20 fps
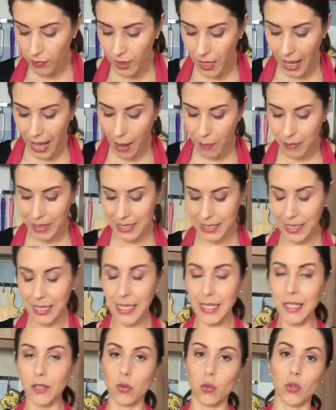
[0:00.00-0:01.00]
and
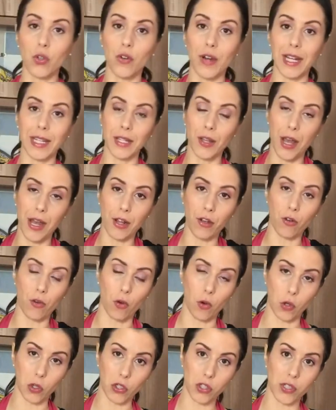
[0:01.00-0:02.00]
basically to create the
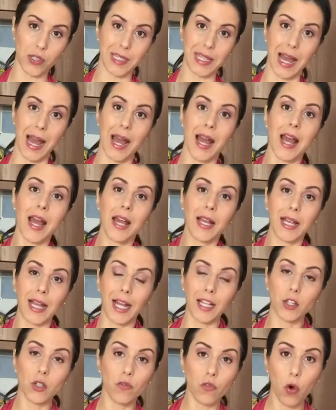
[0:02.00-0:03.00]
crust that
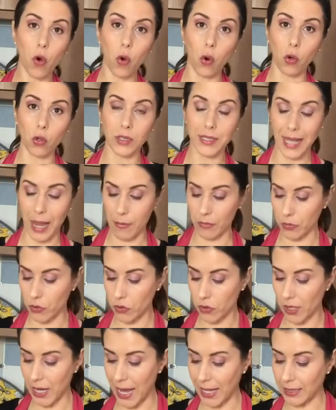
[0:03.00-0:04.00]
kind of hold them
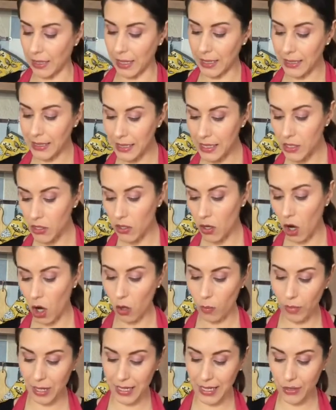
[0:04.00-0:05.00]
together. It is
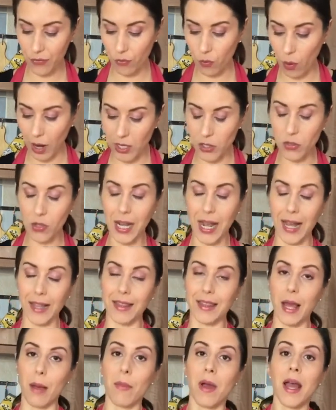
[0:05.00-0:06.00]
normal if while you
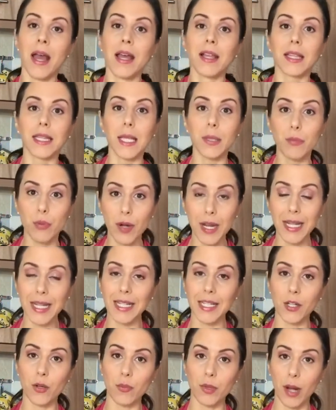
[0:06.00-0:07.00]
cut them they break a
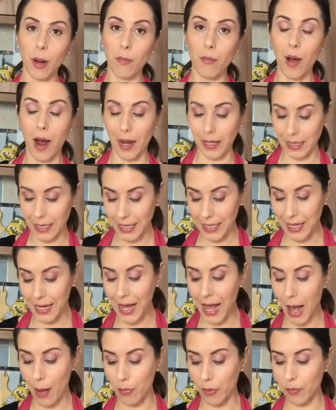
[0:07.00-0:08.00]
little bit apart. It can
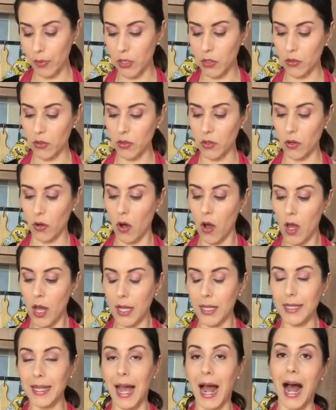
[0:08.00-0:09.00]
happen because, you know,
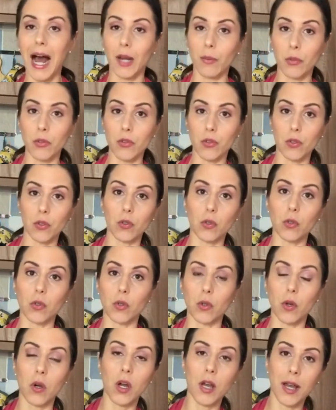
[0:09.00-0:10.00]
the almonds or